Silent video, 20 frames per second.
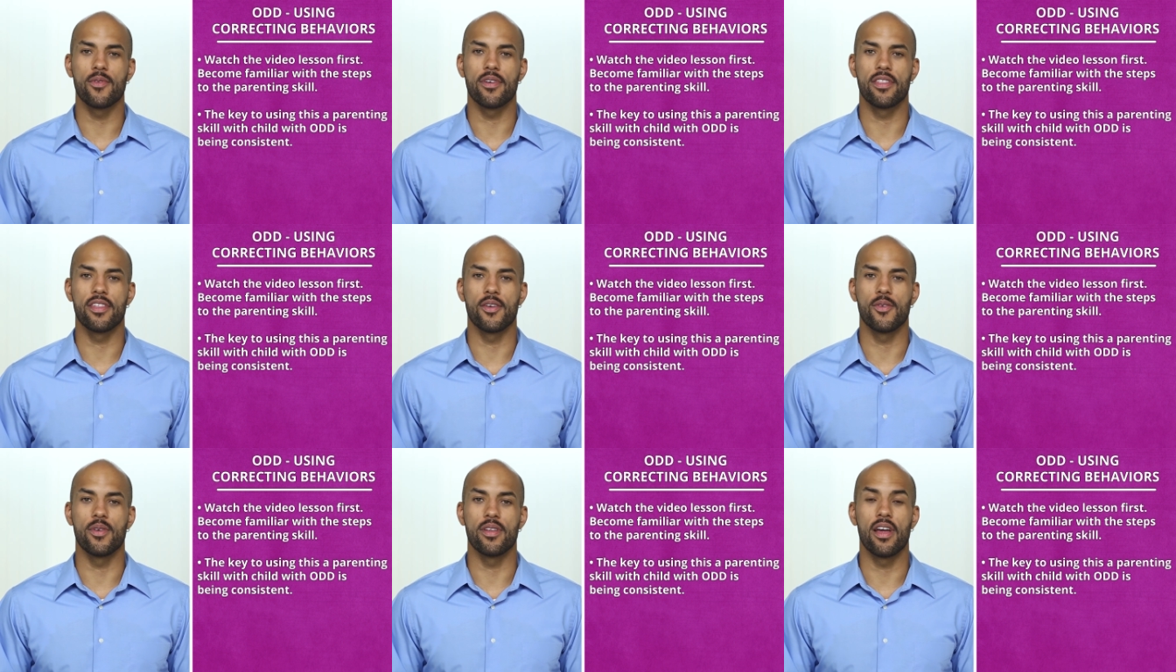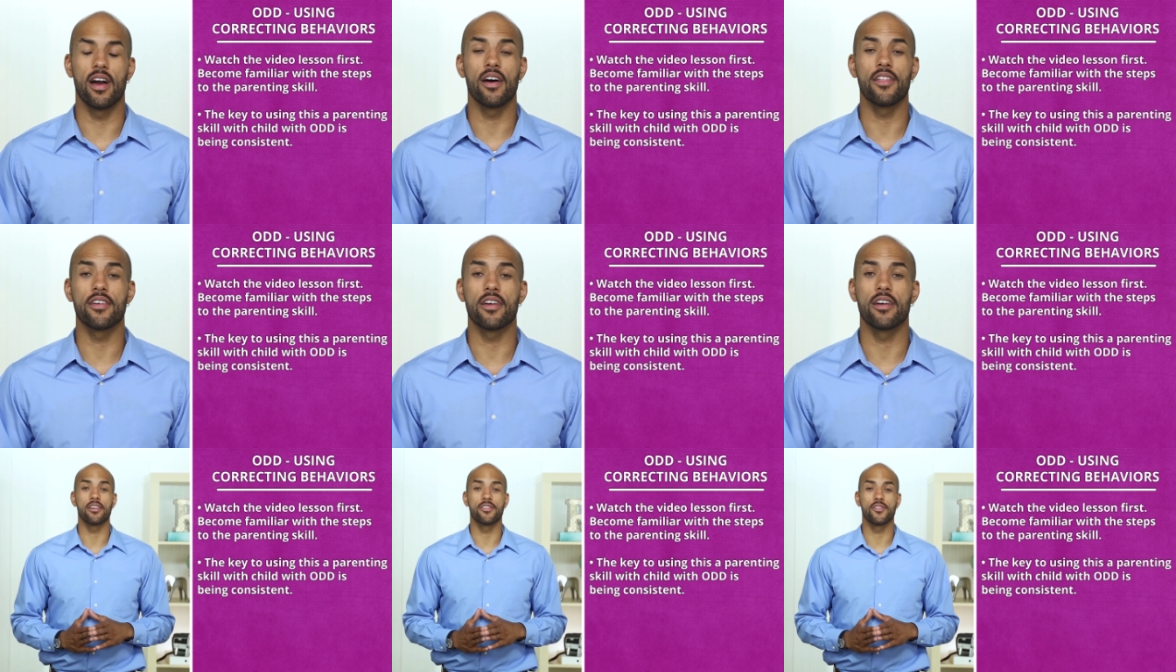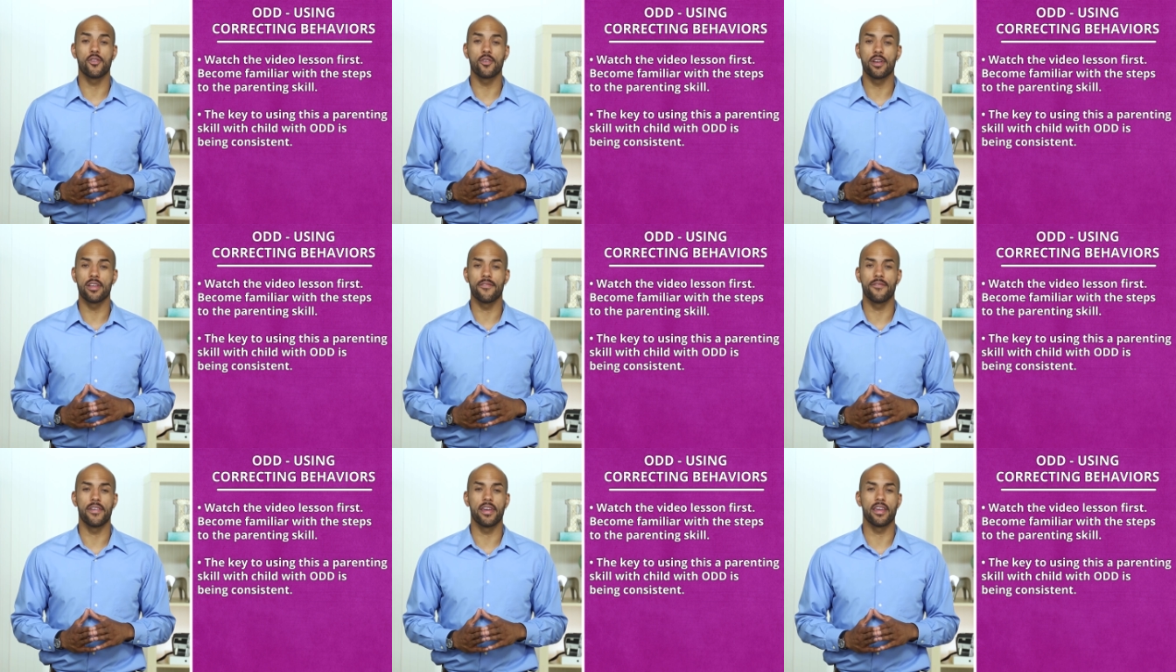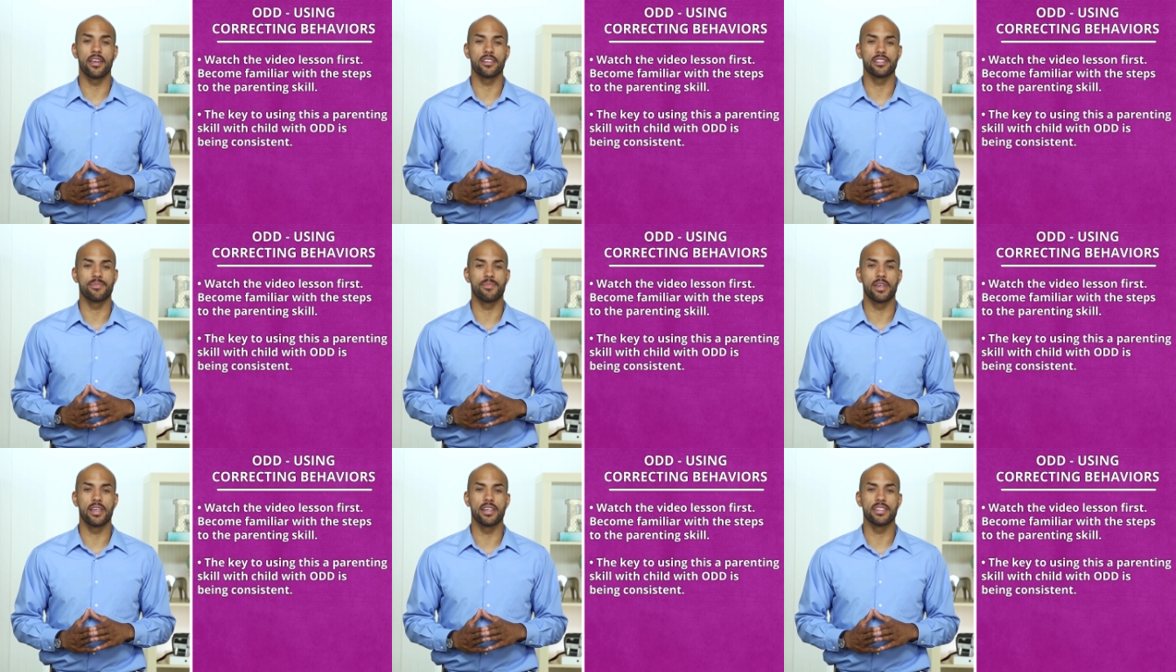with you and other authority
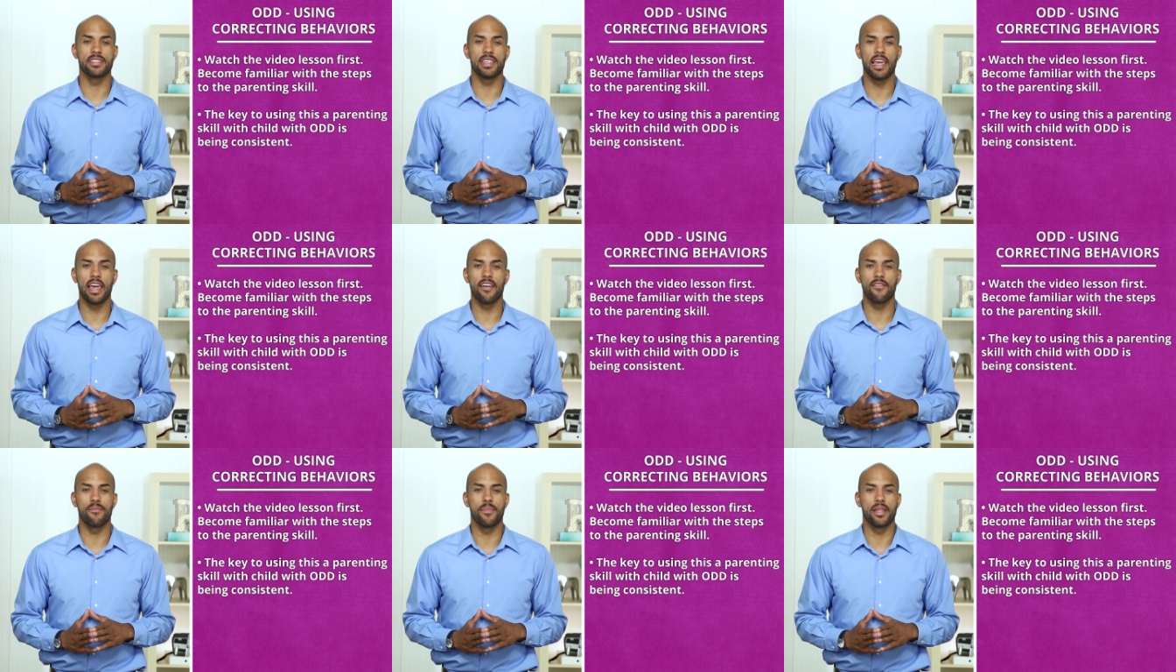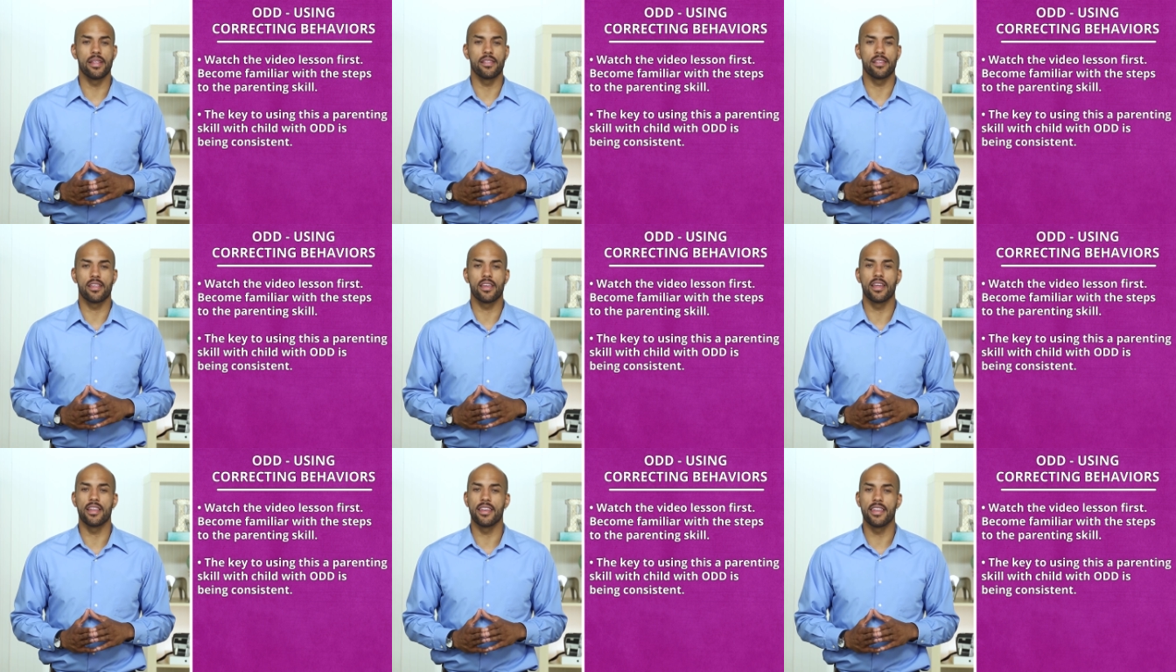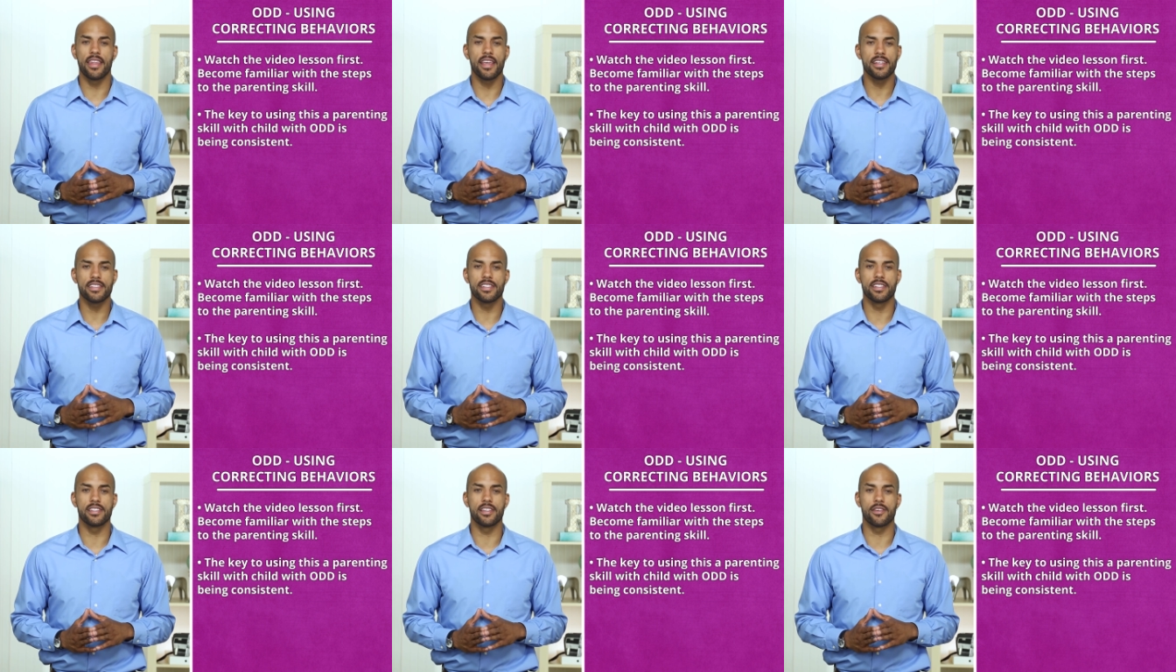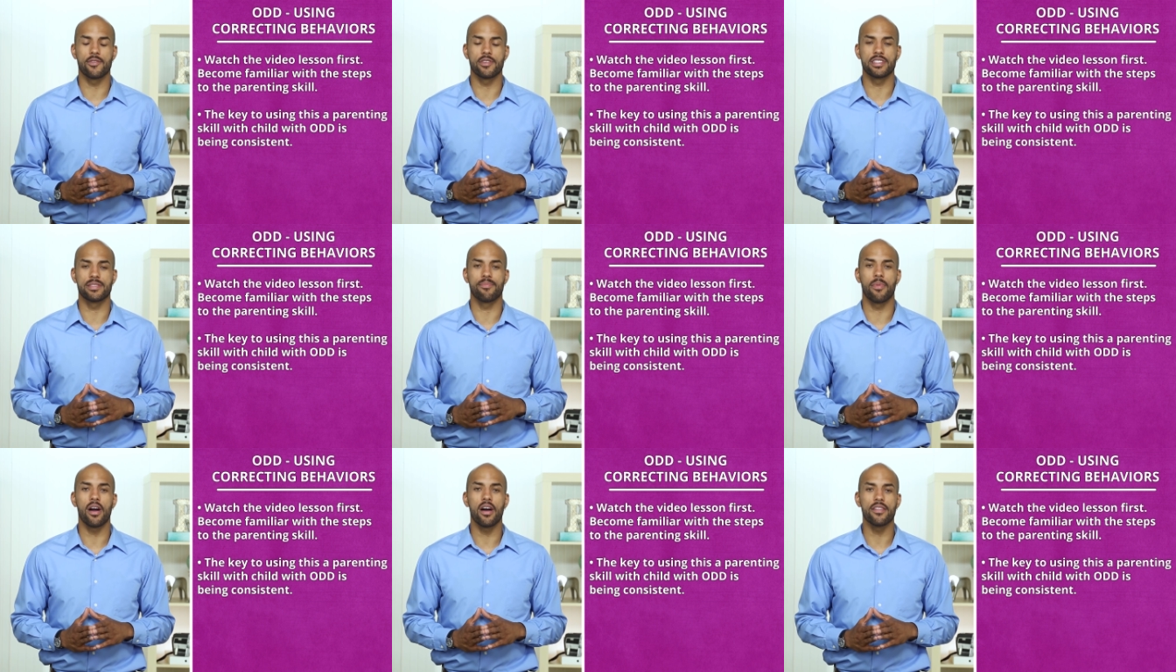figures because they have been conditioned to
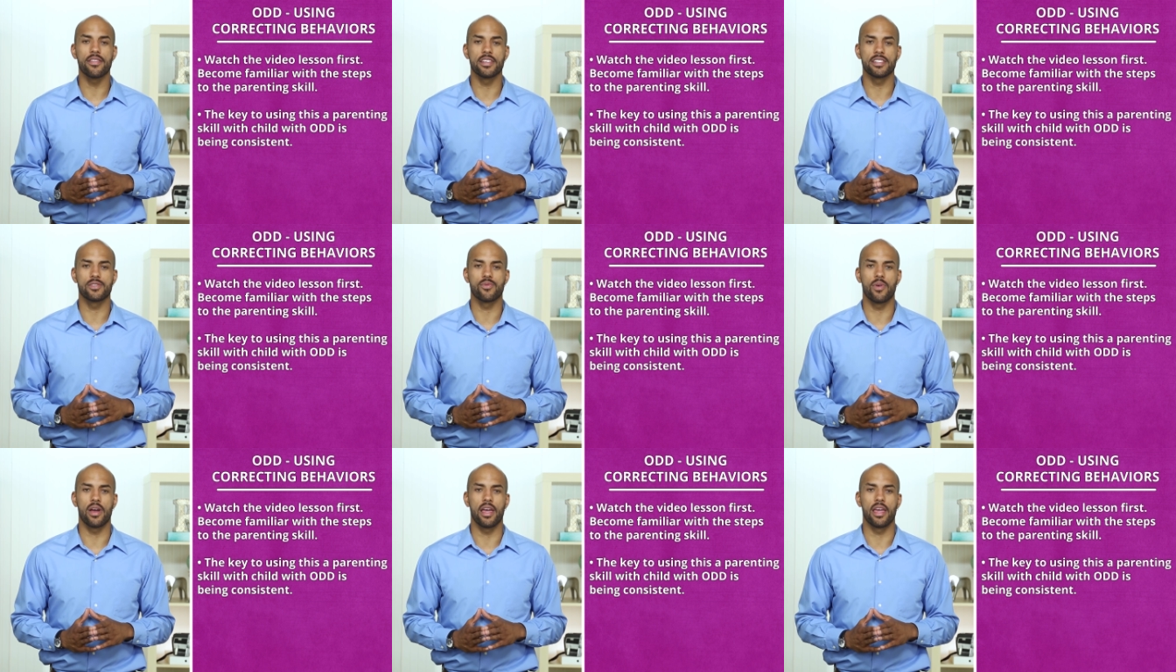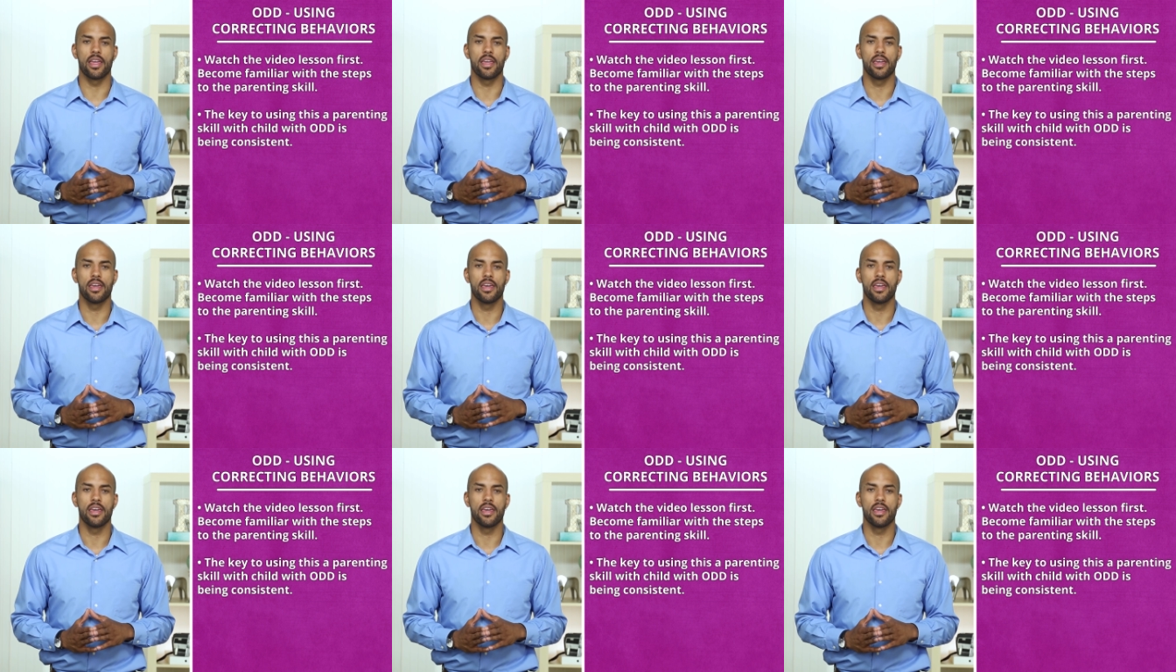respond this way.